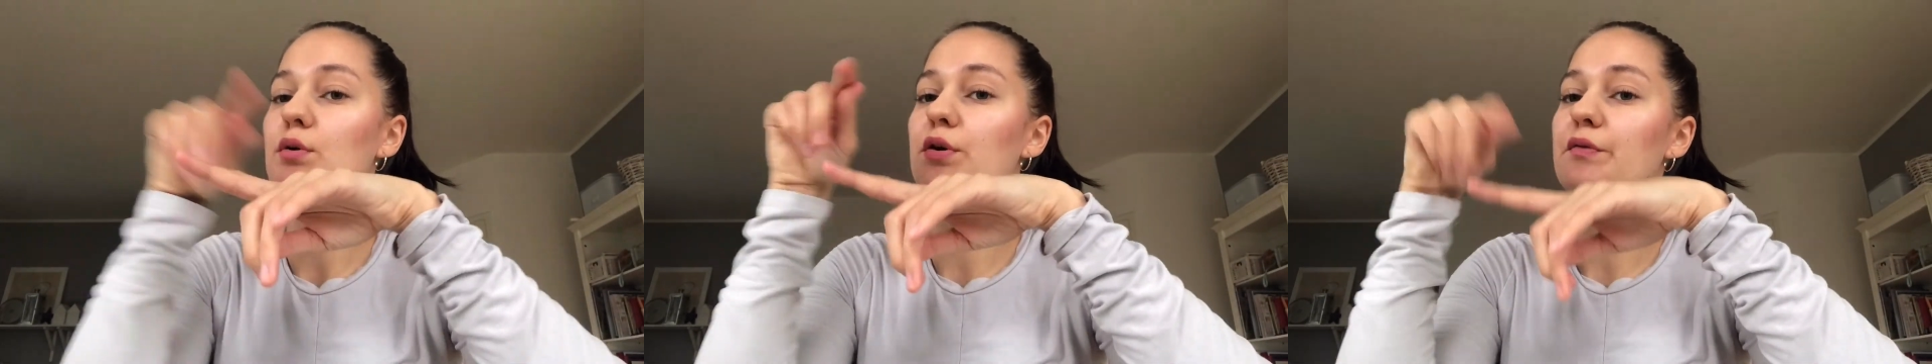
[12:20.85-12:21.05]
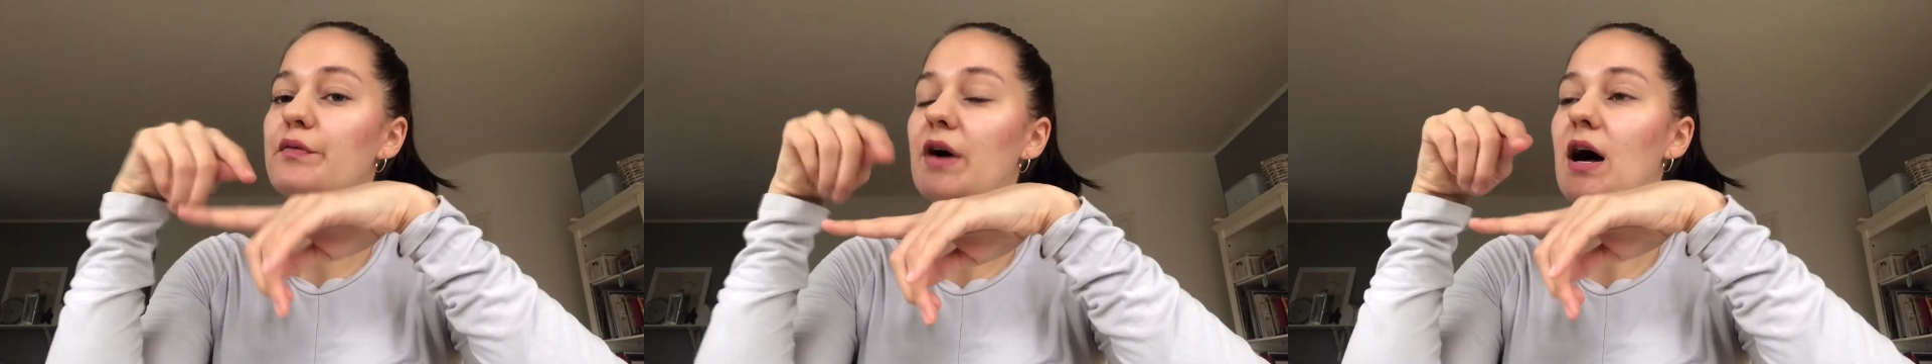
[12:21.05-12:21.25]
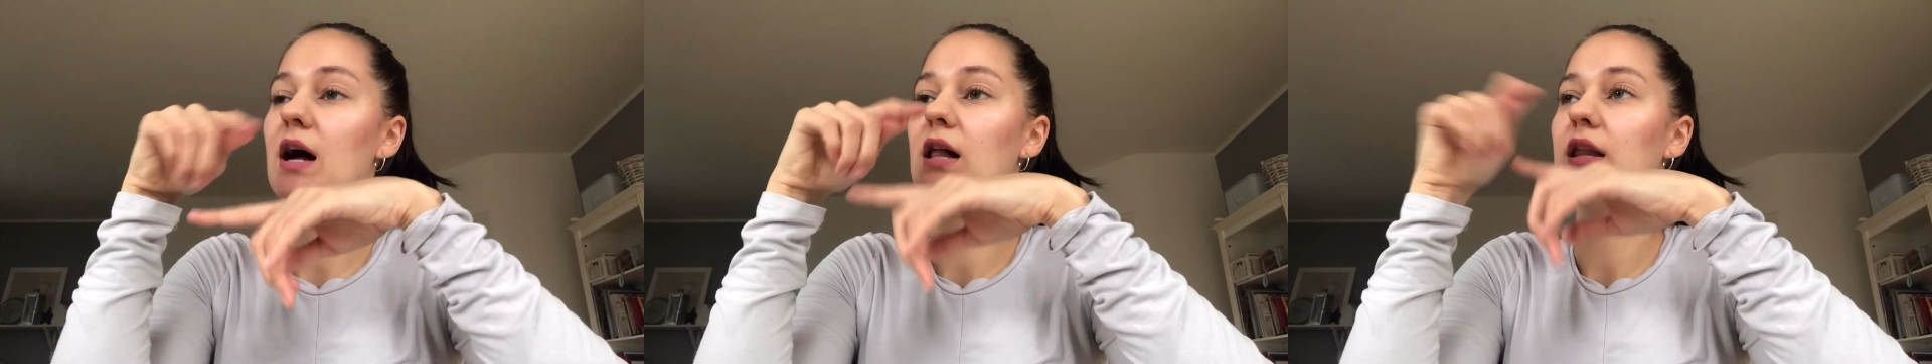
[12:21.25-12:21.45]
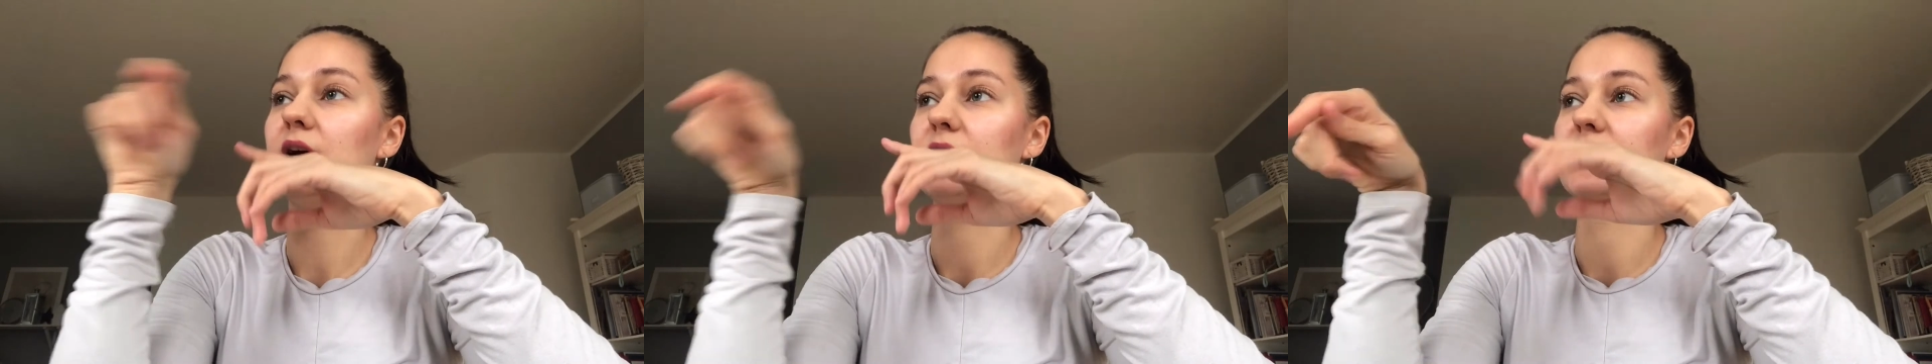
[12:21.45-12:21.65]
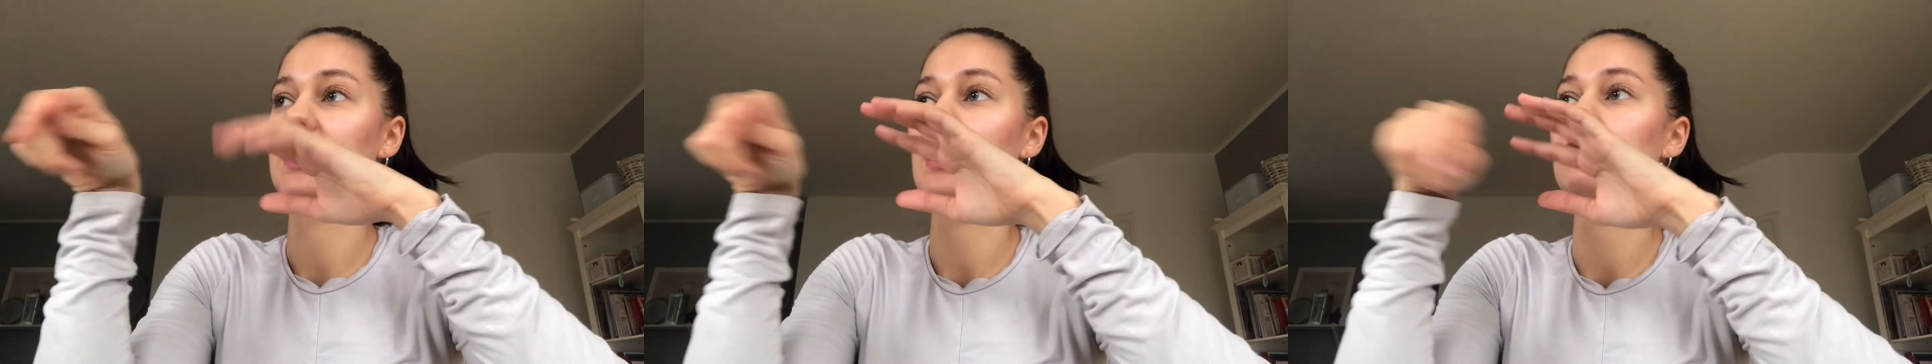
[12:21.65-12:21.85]
Naval
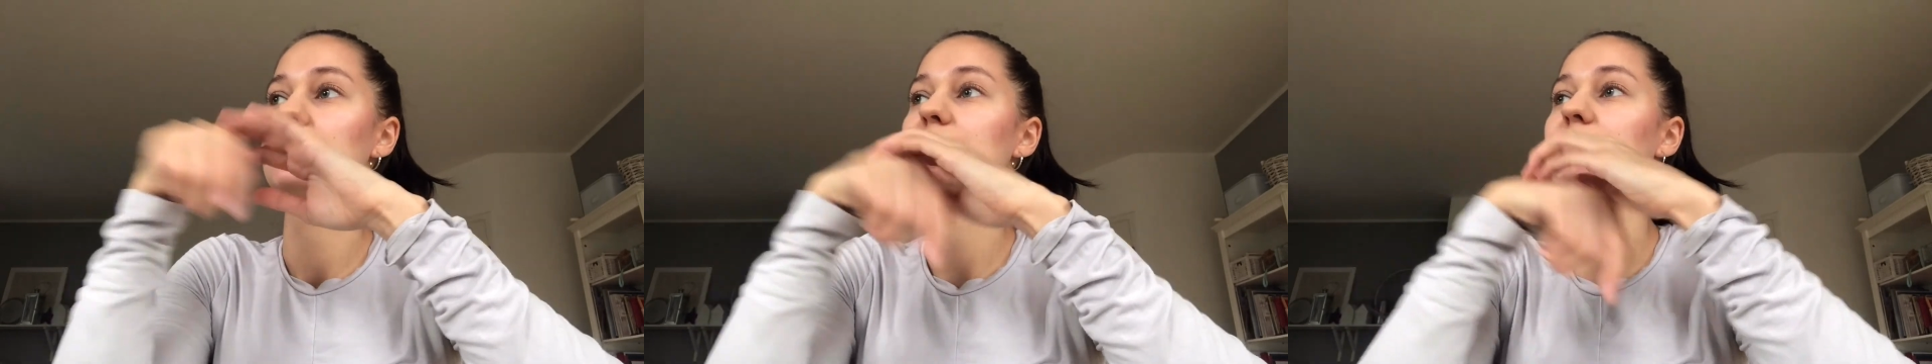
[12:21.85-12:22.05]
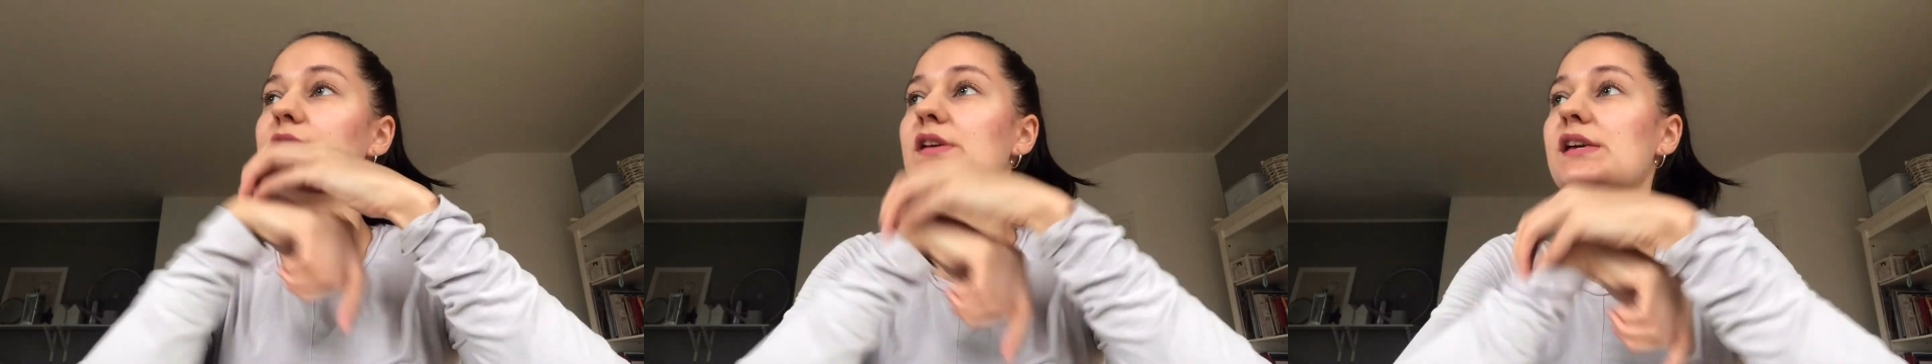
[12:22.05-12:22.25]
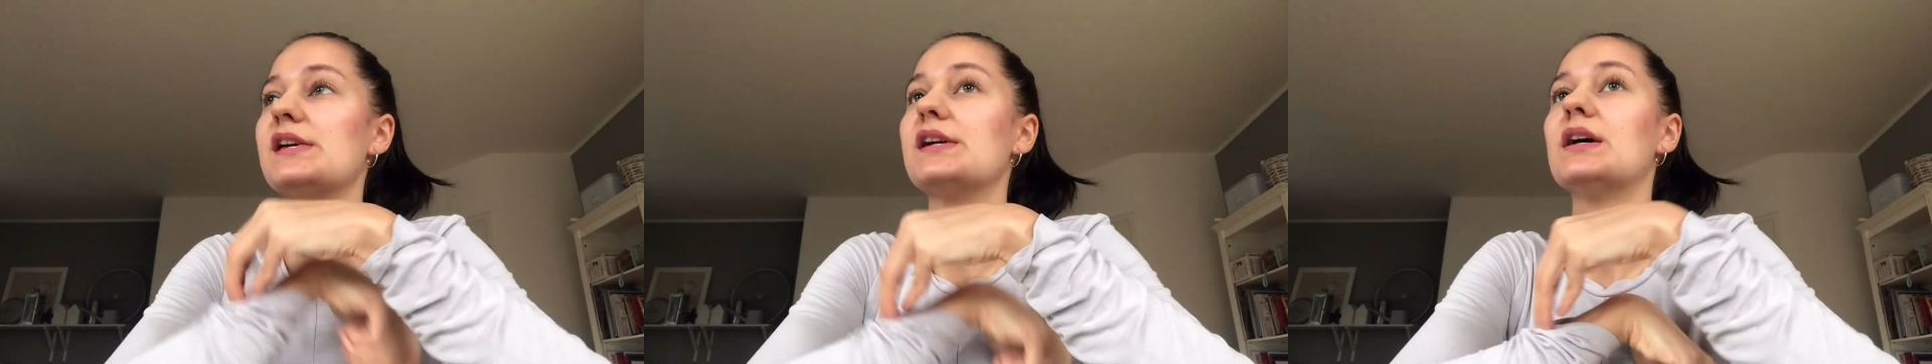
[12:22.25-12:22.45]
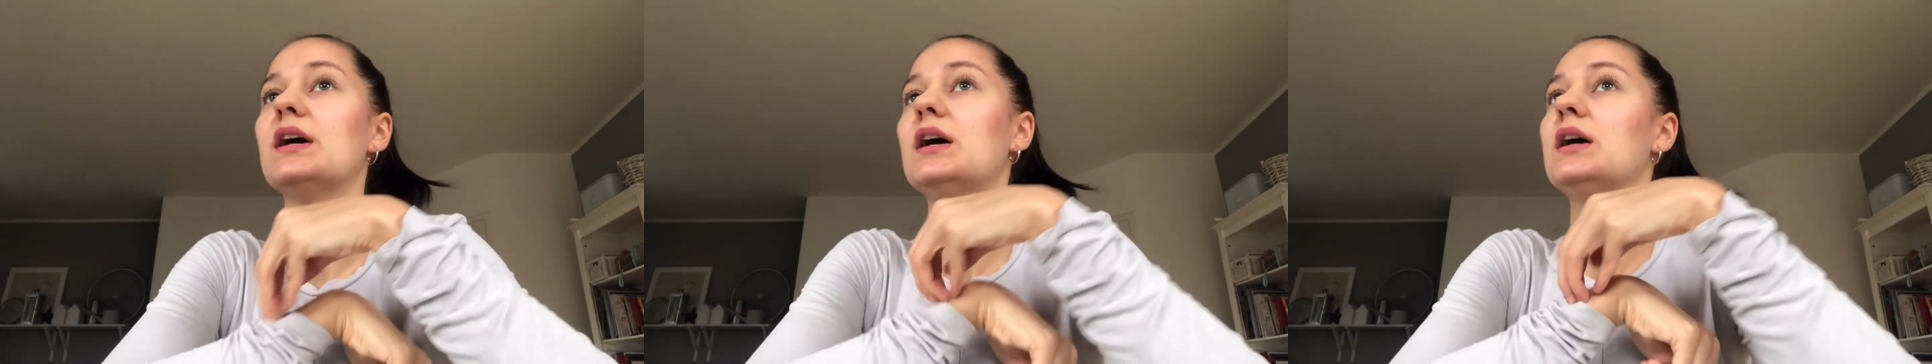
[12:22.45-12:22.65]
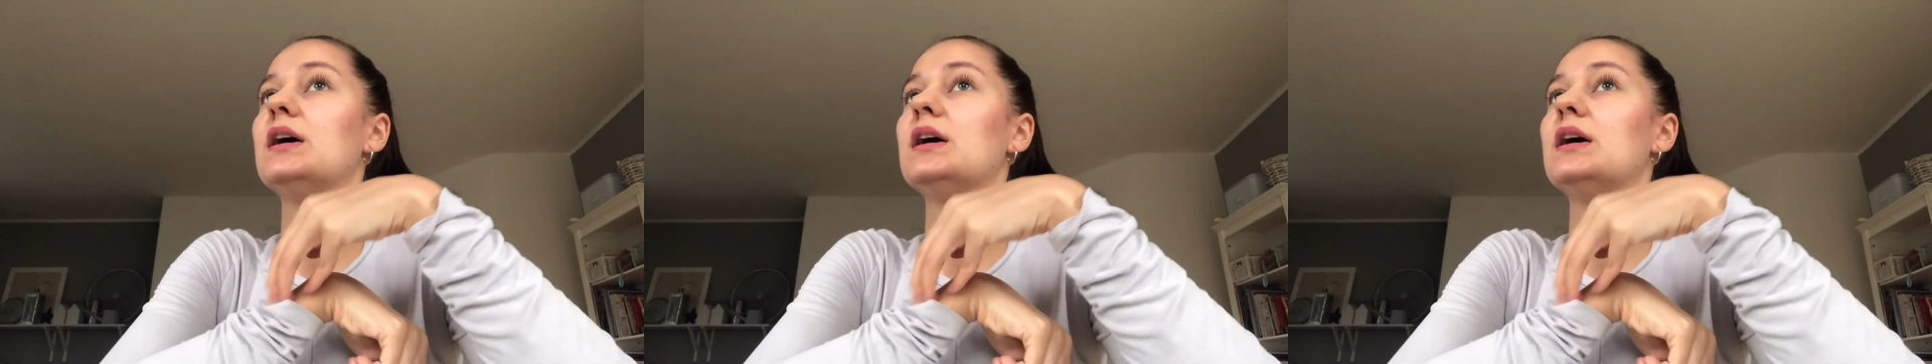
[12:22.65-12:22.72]
and Gary Vee,